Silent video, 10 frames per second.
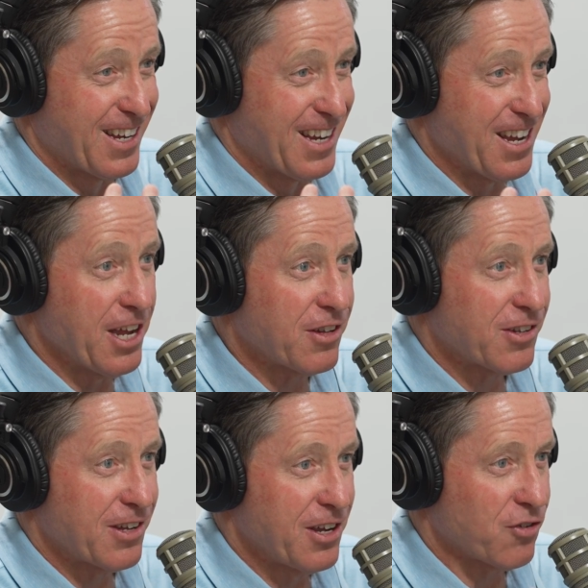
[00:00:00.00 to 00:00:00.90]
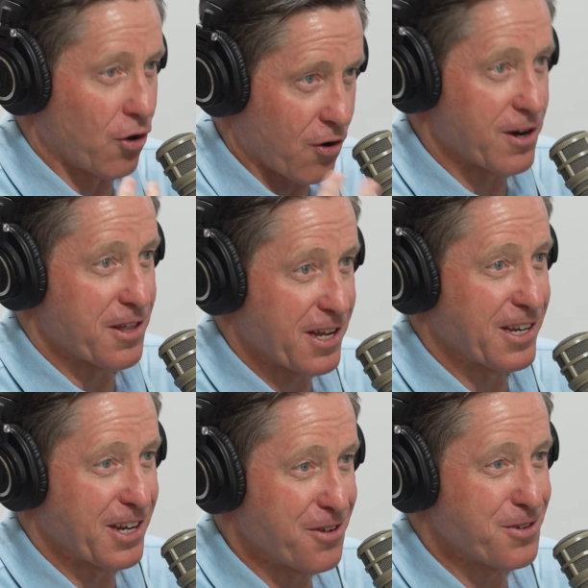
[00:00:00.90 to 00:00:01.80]
It's a hard thing
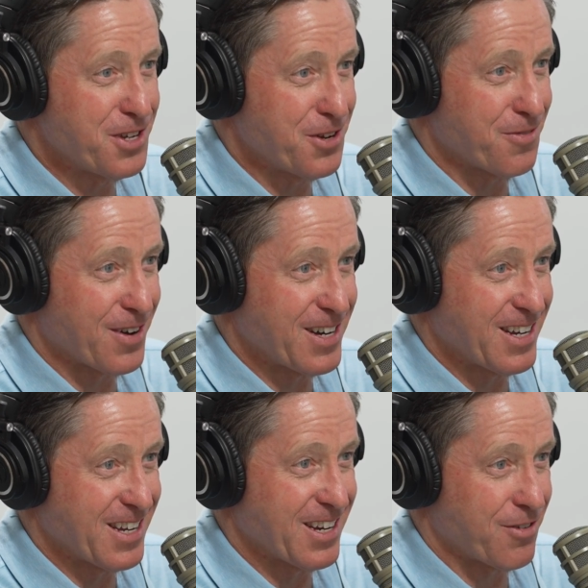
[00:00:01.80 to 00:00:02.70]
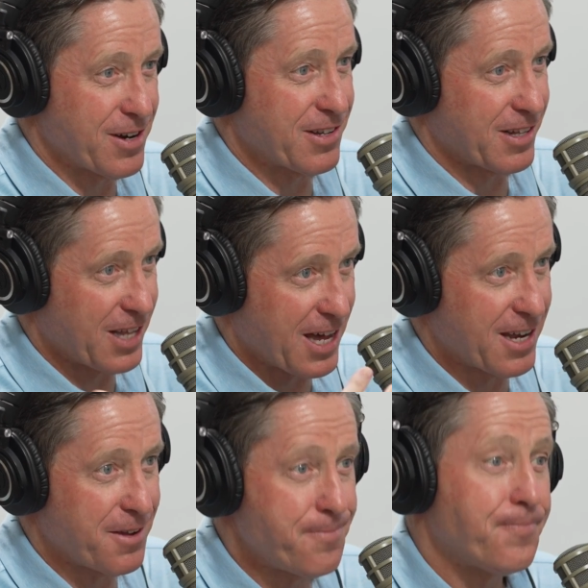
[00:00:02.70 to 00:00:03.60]
to go do, right? And it creates a lot
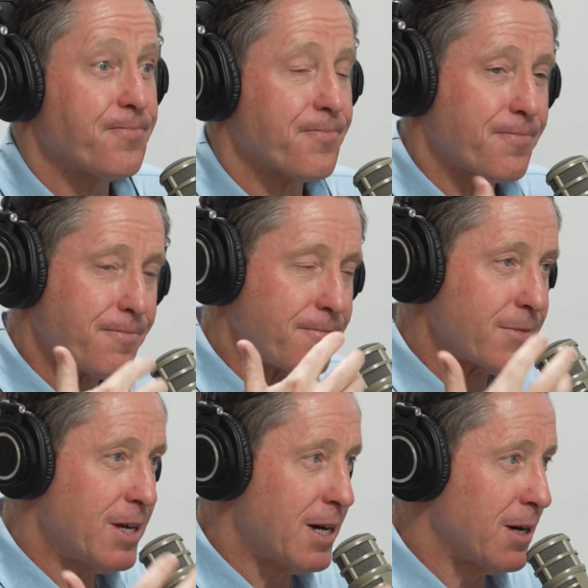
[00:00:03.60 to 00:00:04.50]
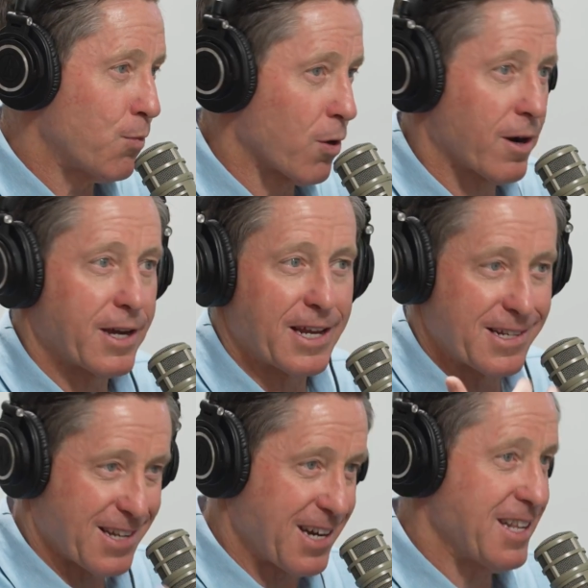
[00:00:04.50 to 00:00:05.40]
of work and
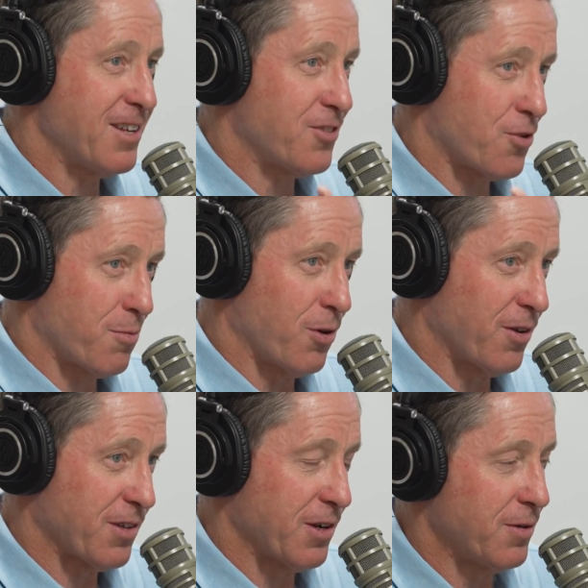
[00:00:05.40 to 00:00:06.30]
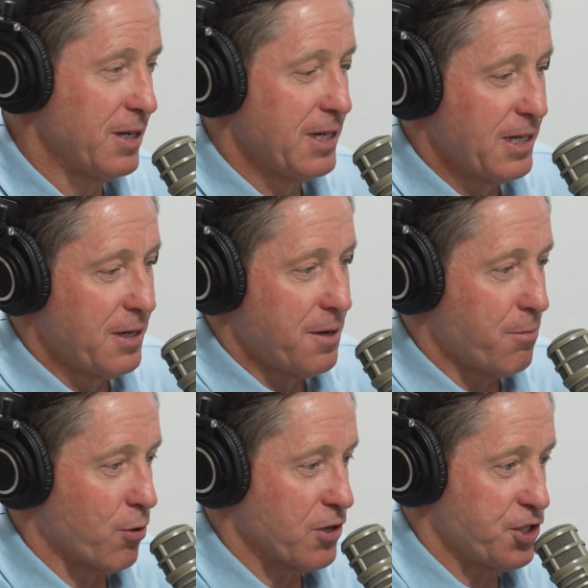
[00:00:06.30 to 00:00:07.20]
anxiety and turmoil. So
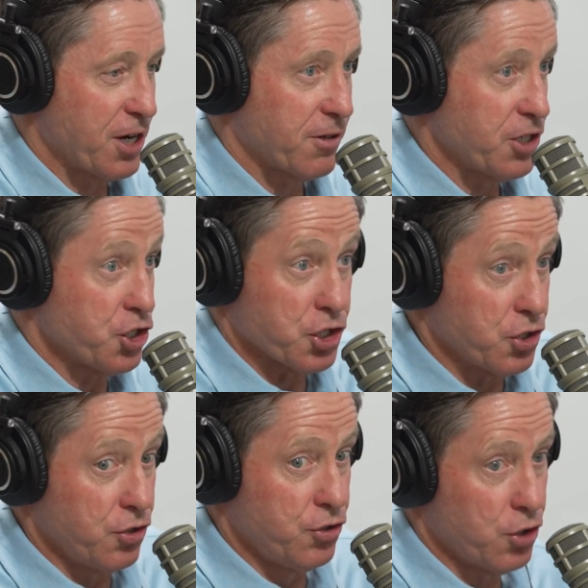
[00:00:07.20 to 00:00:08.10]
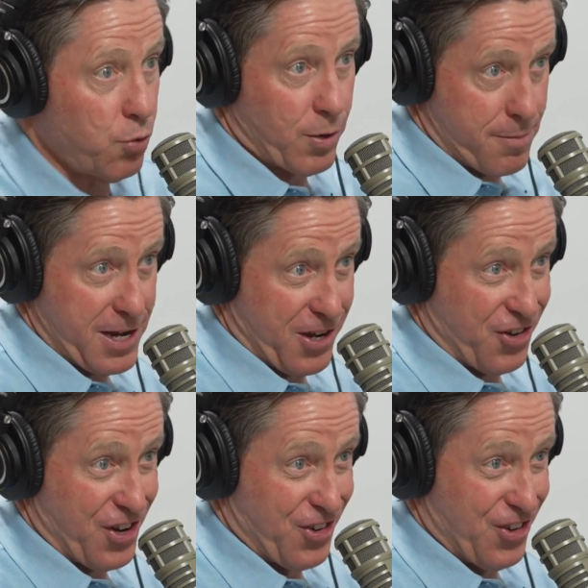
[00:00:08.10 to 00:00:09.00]
boards generally just don't want to make a
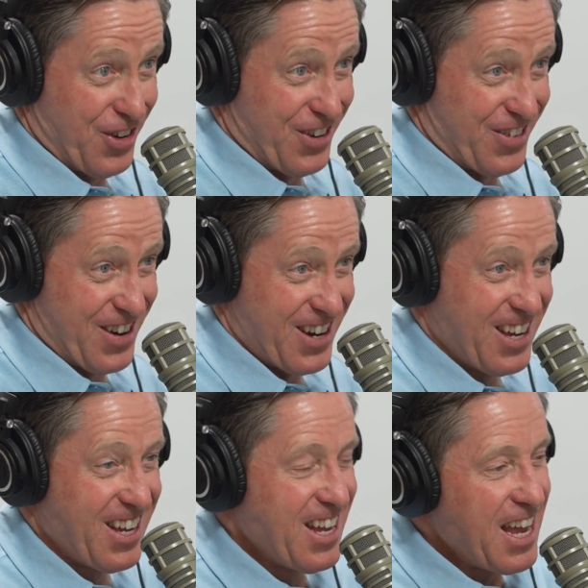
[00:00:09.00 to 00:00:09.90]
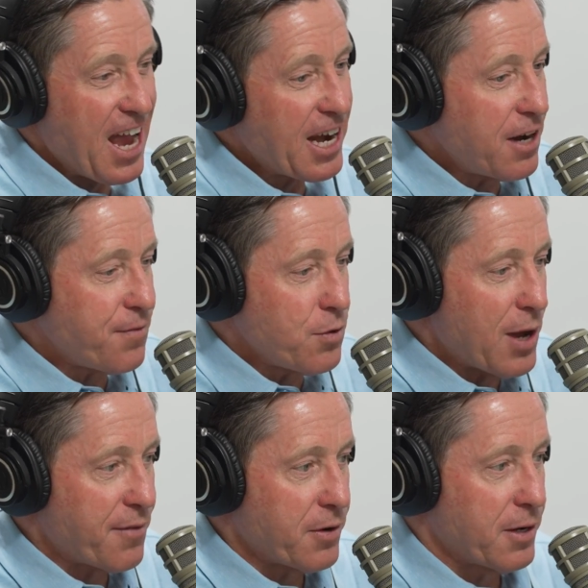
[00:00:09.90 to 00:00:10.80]
change, right? And then if you
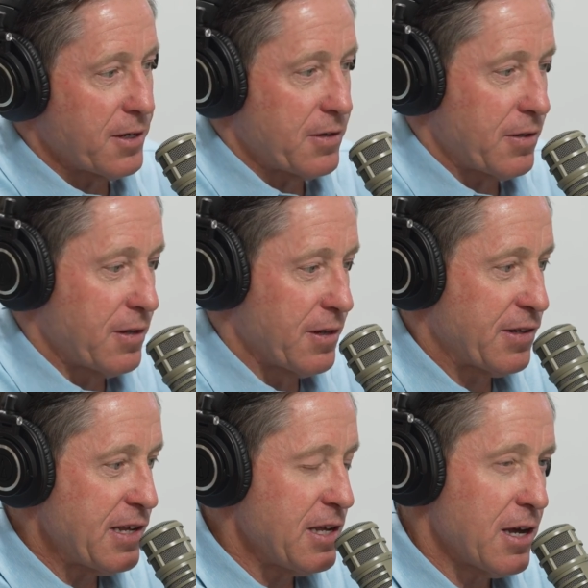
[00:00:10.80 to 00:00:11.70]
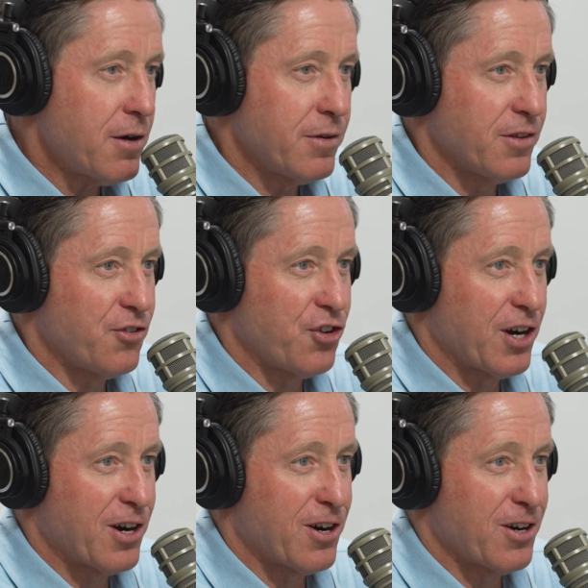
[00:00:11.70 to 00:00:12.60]
have a CEO in the
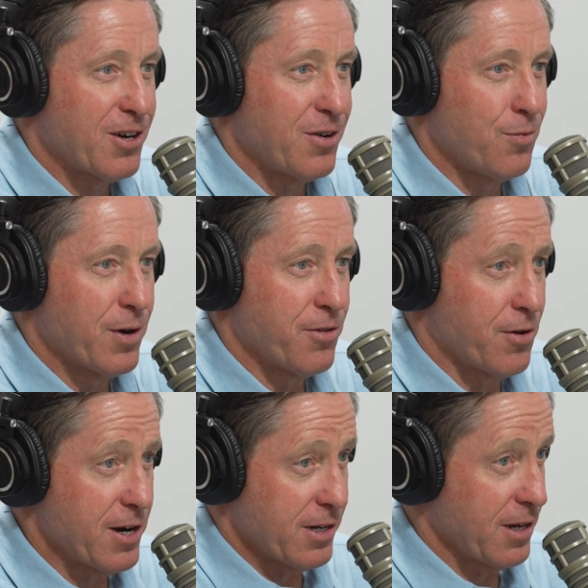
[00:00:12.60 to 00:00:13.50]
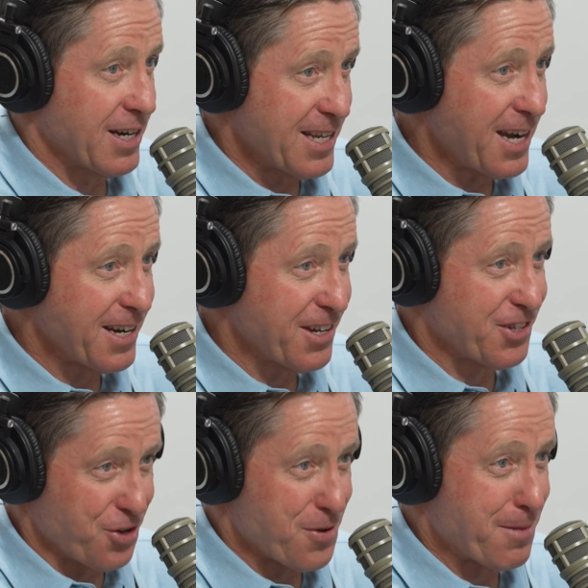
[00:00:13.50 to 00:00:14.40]
chair where their identity is
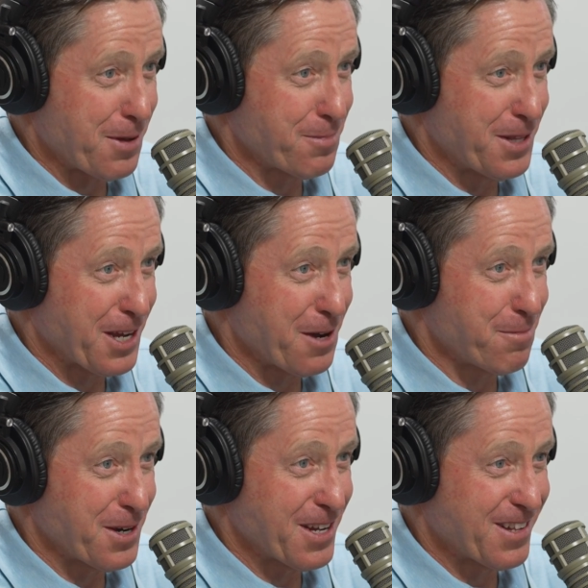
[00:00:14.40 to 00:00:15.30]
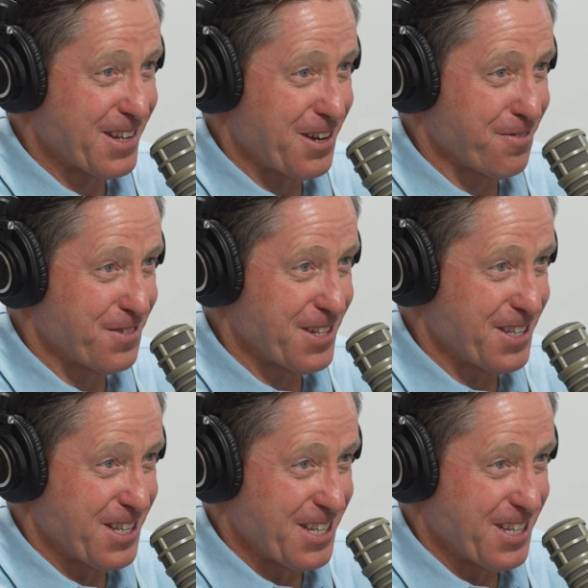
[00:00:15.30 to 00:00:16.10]
so wrapped up in the company itself that